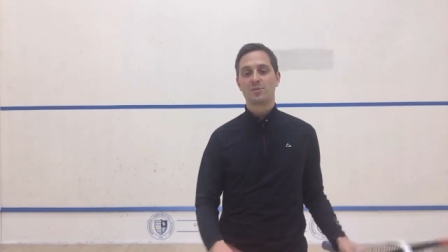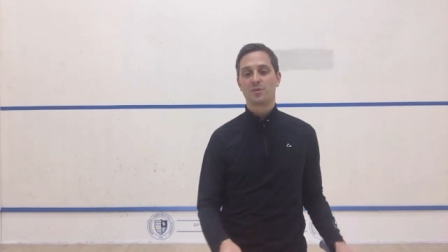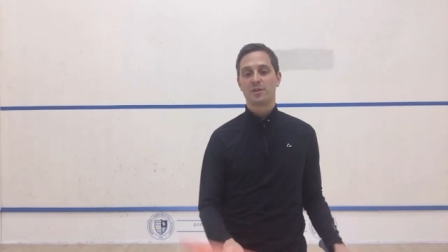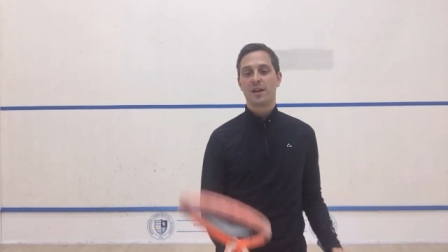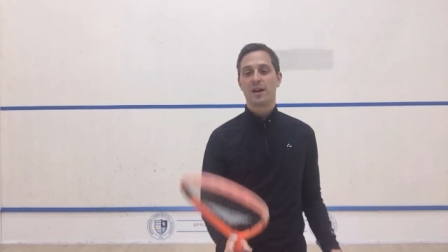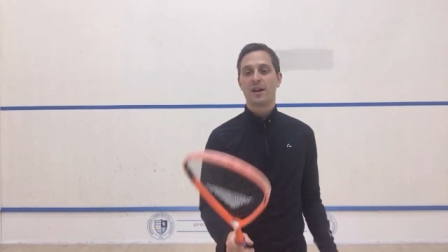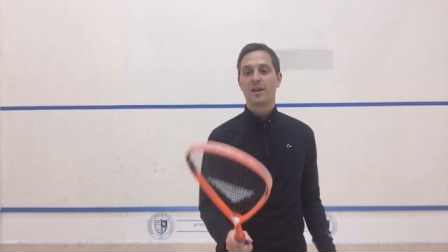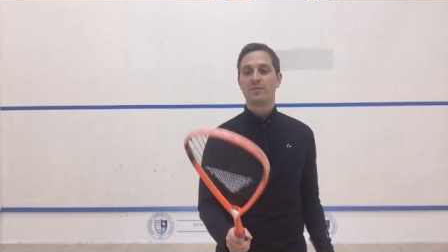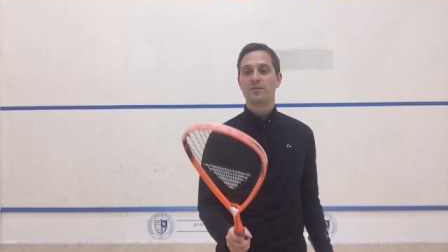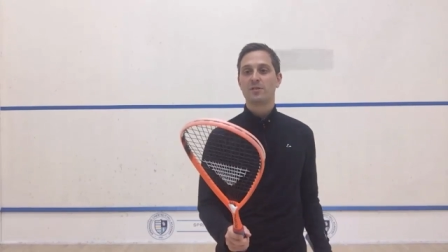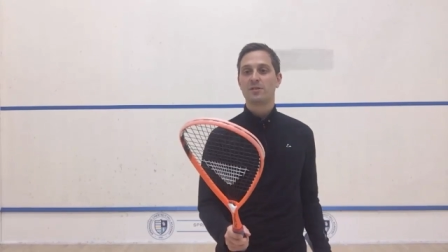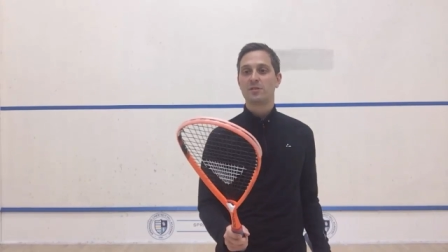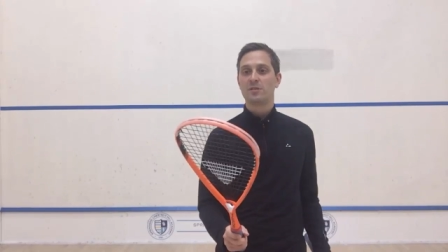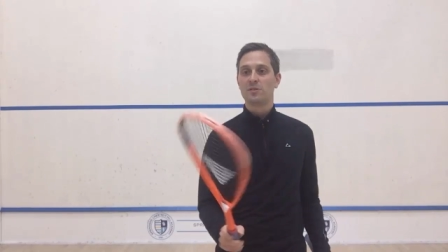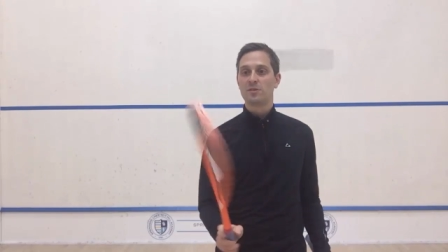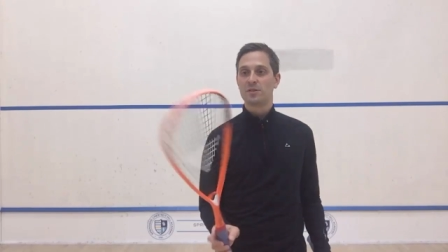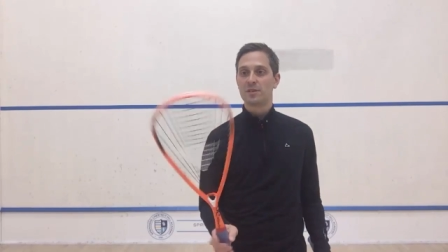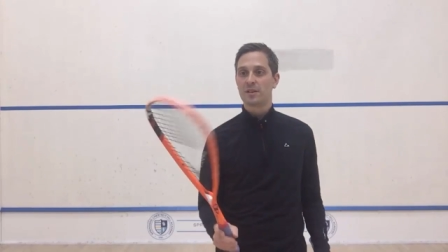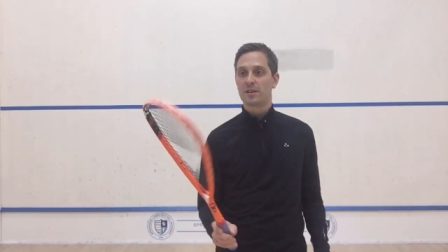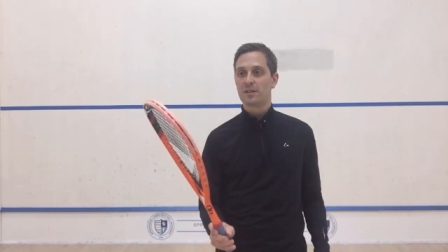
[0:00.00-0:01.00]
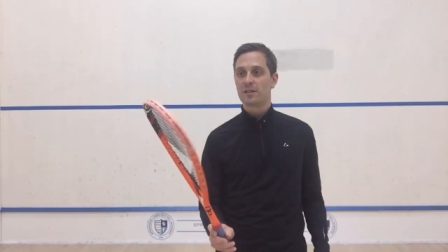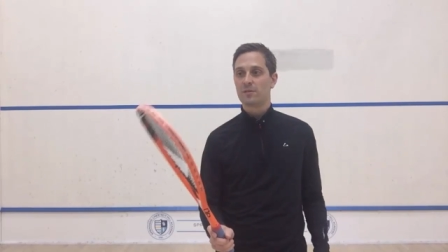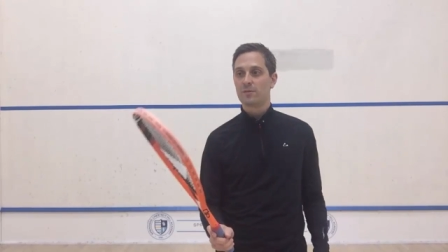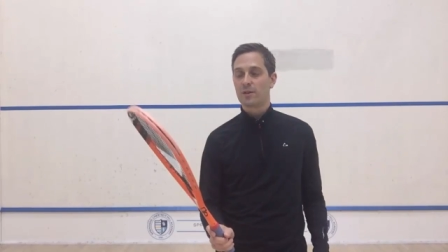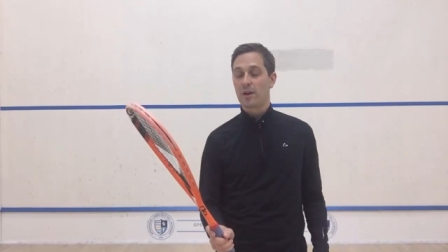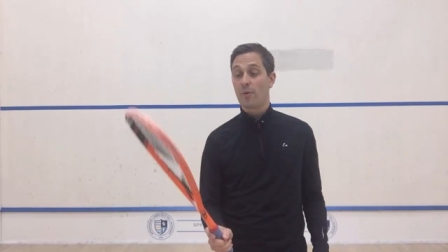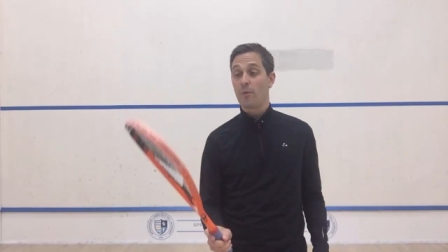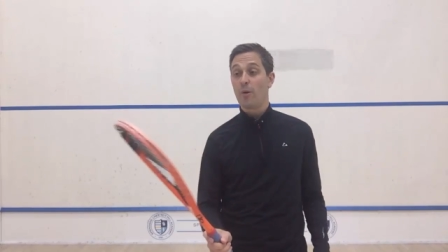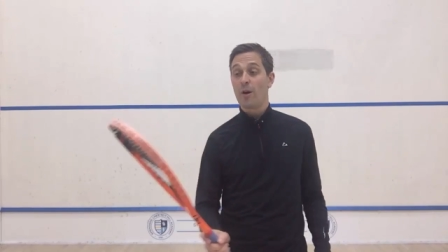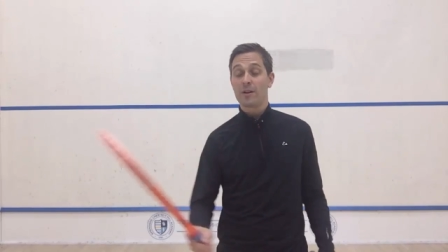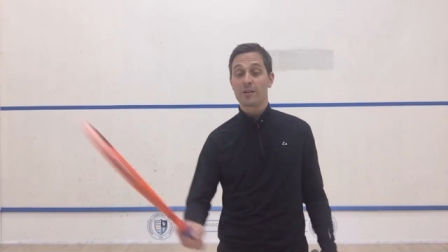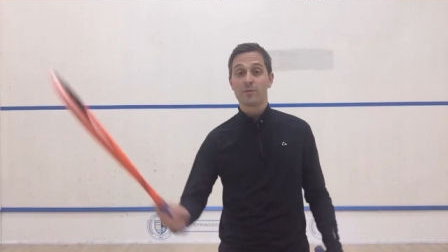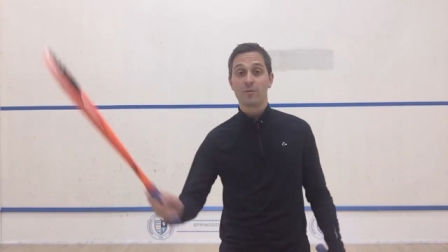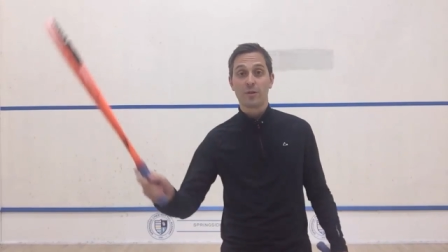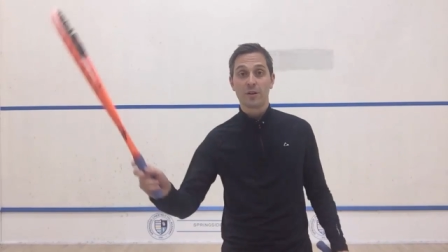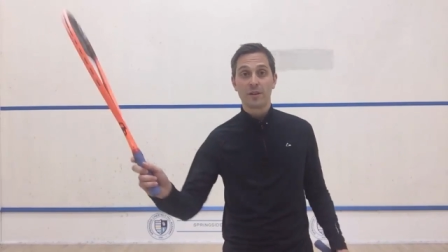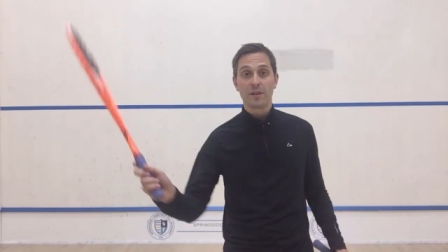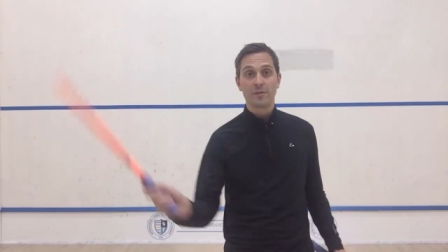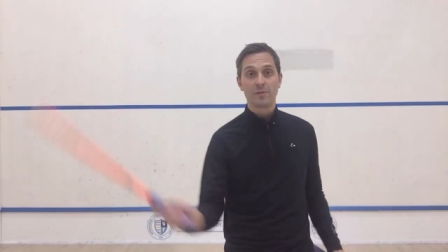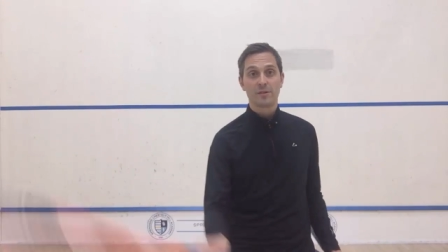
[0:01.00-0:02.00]
when I wanted
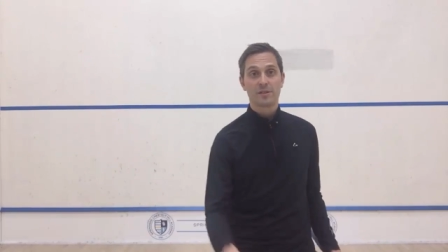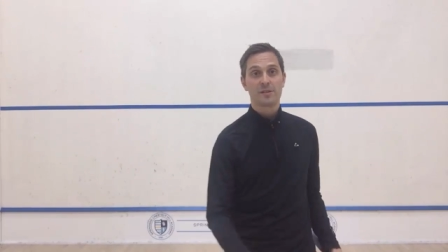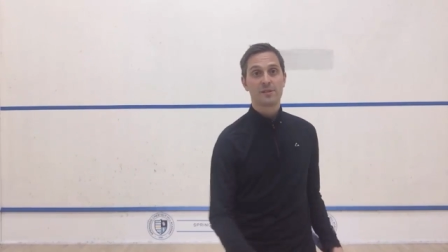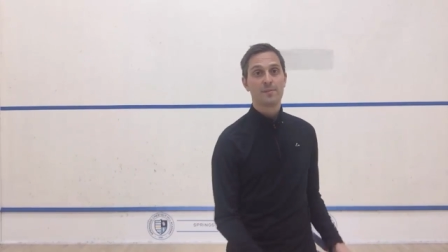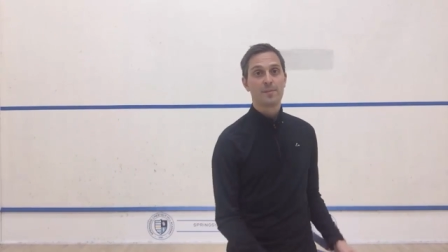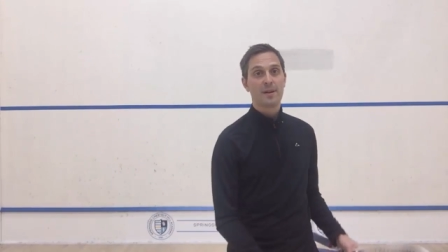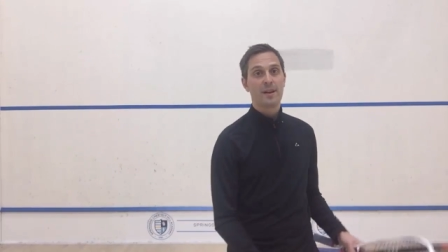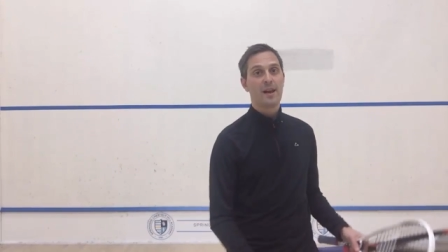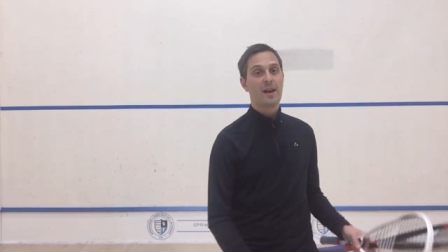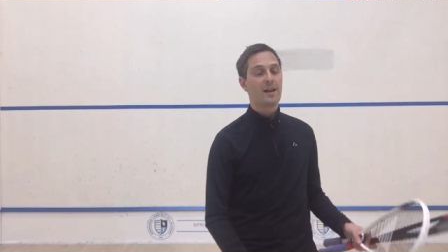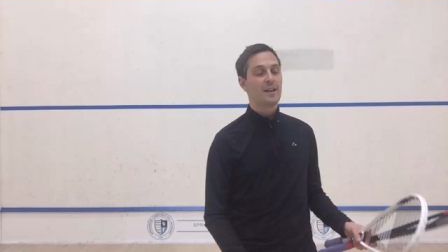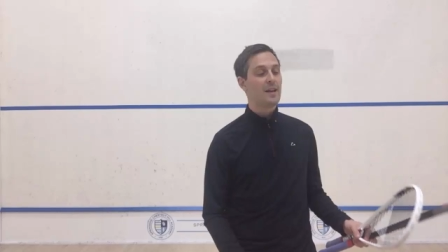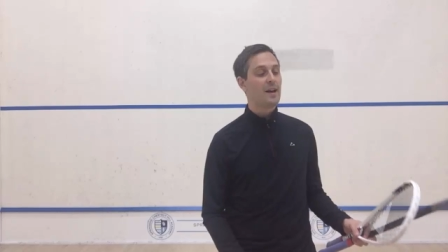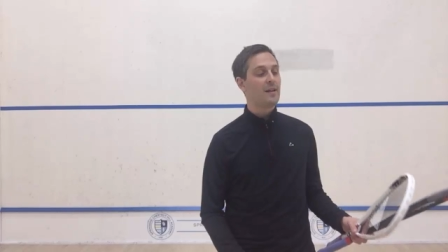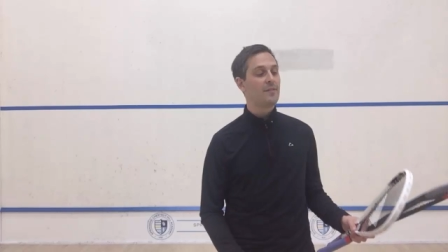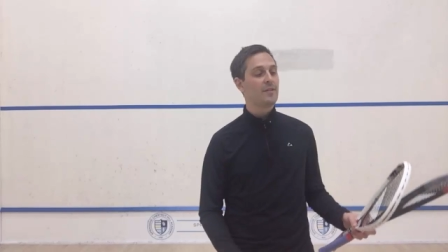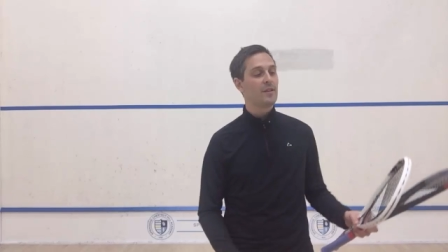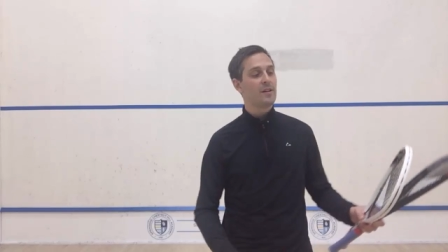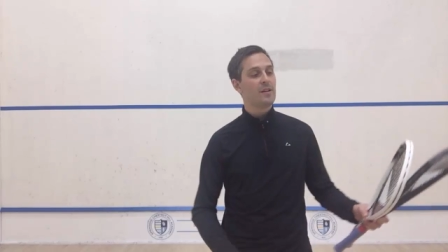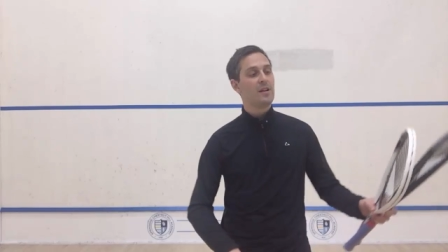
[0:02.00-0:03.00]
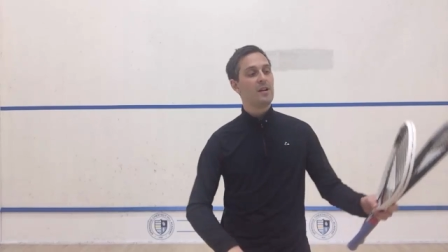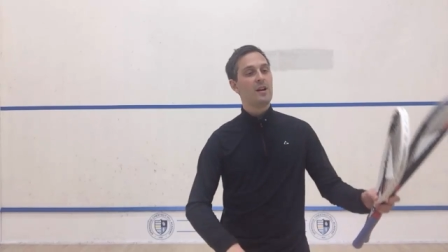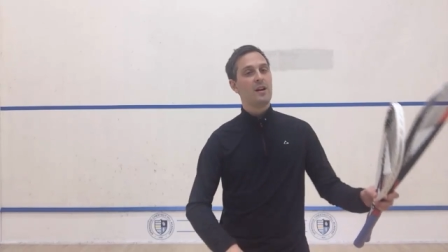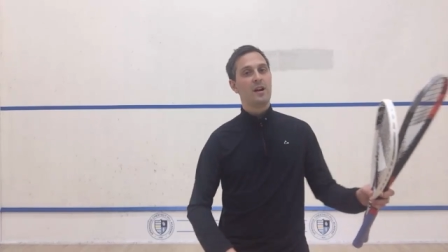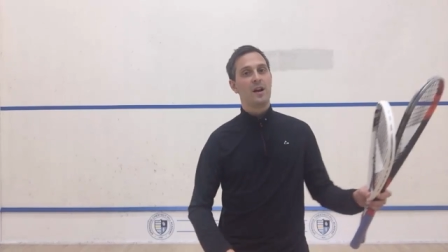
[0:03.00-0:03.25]
one that was a bit head heavier,